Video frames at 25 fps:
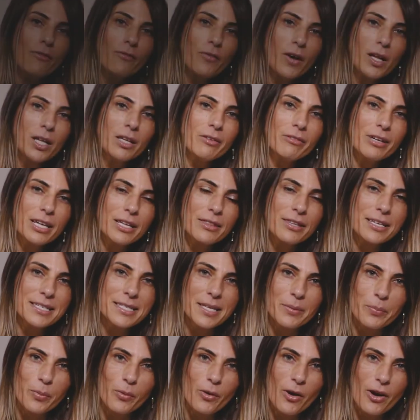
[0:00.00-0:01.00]
Following
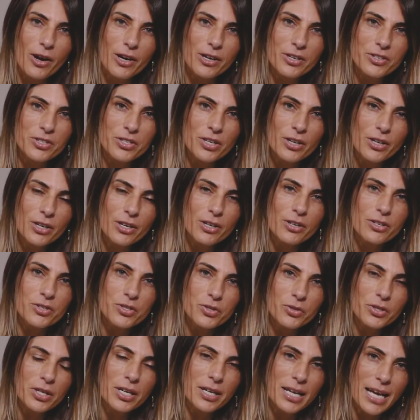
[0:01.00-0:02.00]
this approach
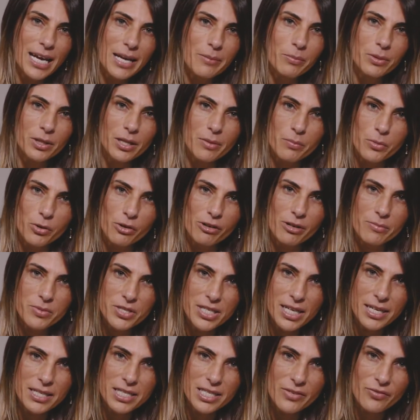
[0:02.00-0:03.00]
should enable a more
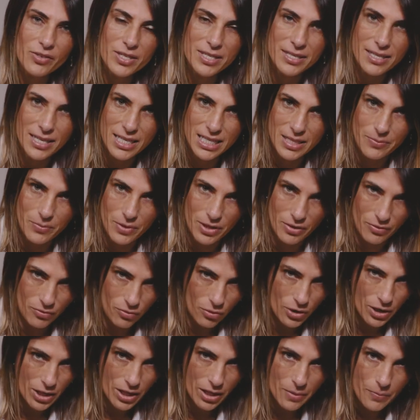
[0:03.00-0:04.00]
objective assessment of
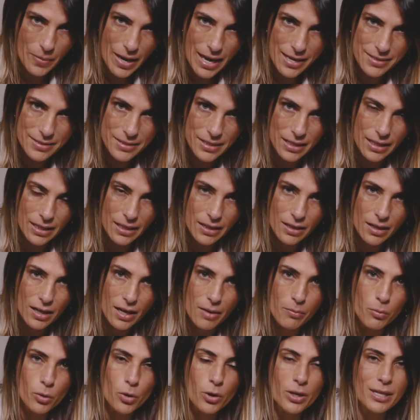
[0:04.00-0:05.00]
work capacity,
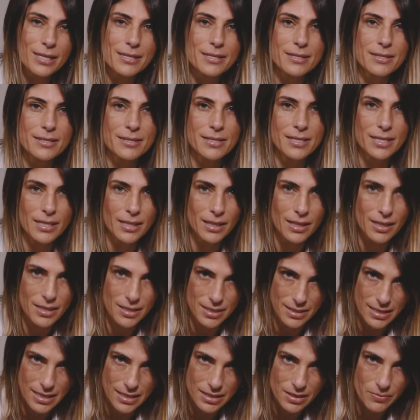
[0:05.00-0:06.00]
a more considered
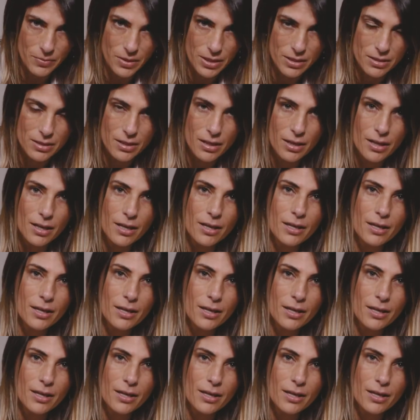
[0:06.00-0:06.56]
assessment,